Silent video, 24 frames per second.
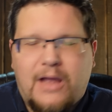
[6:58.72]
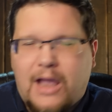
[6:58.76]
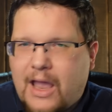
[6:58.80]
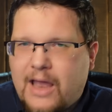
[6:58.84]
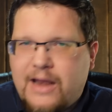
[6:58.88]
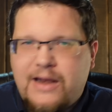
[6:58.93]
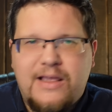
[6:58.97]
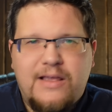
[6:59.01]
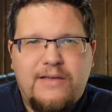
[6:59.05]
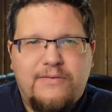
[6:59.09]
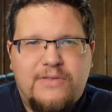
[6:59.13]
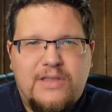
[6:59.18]

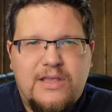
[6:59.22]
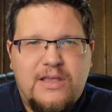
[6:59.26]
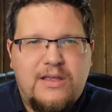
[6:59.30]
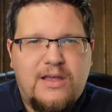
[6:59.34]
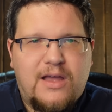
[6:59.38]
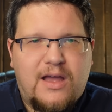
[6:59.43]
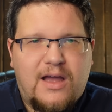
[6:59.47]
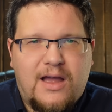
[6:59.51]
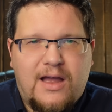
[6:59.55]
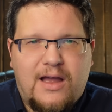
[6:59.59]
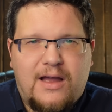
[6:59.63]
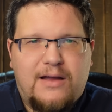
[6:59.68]
any of the
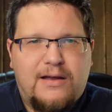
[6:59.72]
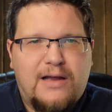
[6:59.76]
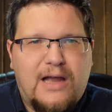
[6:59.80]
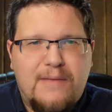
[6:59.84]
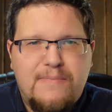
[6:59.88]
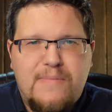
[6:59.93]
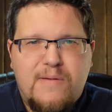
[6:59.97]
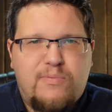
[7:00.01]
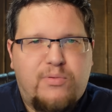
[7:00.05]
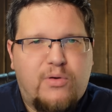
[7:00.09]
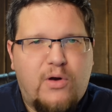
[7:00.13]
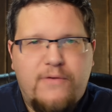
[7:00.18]
uh,
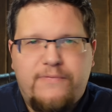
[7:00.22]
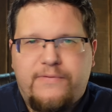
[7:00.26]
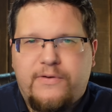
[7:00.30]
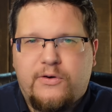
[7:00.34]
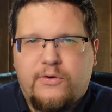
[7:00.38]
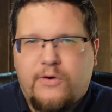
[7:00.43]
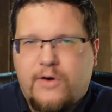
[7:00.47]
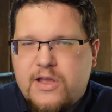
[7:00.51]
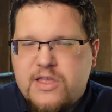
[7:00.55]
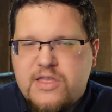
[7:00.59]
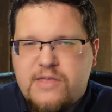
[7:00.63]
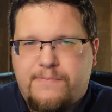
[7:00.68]
ibuprofen
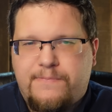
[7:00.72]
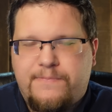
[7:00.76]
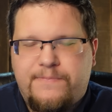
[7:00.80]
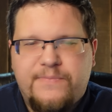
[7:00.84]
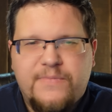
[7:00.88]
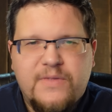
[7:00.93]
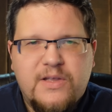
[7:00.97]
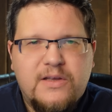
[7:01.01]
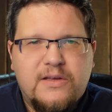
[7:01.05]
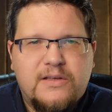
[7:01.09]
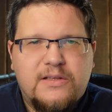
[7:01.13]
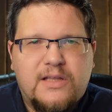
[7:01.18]
or any of
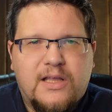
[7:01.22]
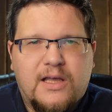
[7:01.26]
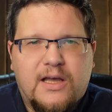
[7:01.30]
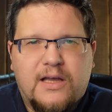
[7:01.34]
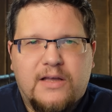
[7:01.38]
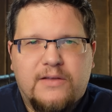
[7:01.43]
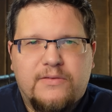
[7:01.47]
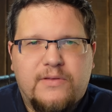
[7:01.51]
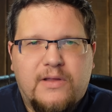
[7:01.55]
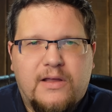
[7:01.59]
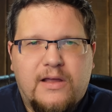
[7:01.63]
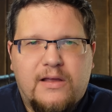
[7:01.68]
the,
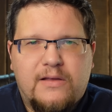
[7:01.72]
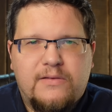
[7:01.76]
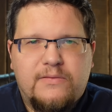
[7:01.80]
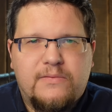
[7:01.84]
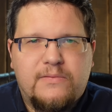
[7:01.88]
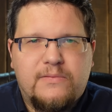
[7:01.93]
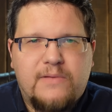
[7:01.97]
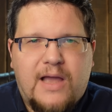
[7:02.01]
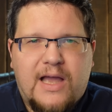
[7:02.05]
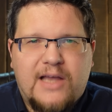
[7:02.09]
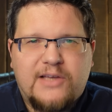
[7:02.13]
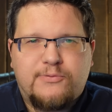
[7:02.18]
uh, the
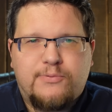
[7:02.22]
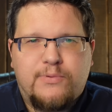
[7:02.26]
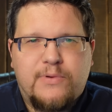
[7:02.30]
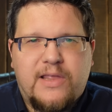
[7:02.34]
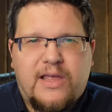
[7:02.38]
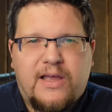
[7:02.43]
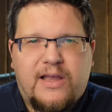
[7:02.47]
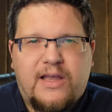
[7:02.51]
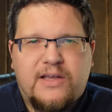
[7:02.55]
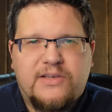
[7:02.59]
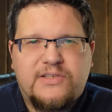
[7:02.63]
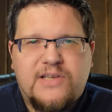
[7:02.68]
aspirin,
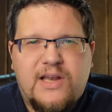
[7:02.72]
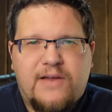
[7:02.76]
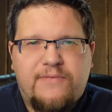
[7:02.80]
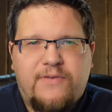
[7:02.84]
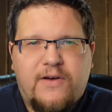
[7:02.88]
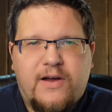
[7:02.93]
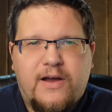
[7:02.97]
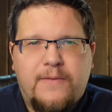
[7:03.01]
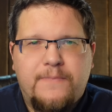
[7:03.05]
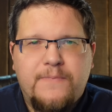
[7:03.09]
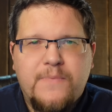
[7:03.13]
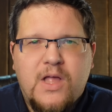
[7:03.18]
that kind of stuff.
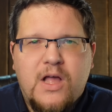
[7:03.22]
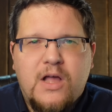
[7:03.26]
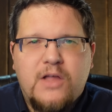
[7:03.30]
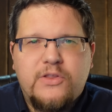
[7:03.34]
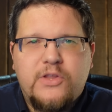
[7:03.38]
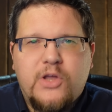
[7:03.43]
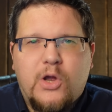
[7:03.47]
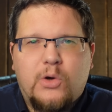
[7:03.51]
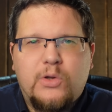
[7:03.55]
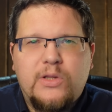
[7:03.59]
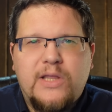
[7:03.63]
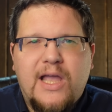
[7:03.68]
Uh,
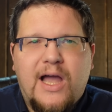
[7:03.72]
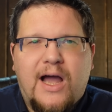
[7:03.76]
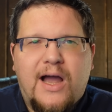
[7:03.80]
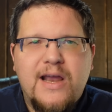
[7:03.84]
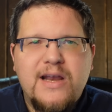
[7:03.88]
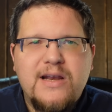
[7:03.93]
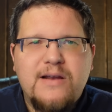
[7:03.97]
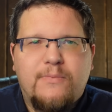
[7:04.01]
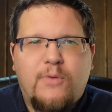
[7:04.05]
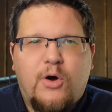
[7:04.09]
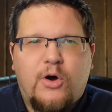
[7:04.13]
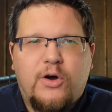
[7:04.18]
the only item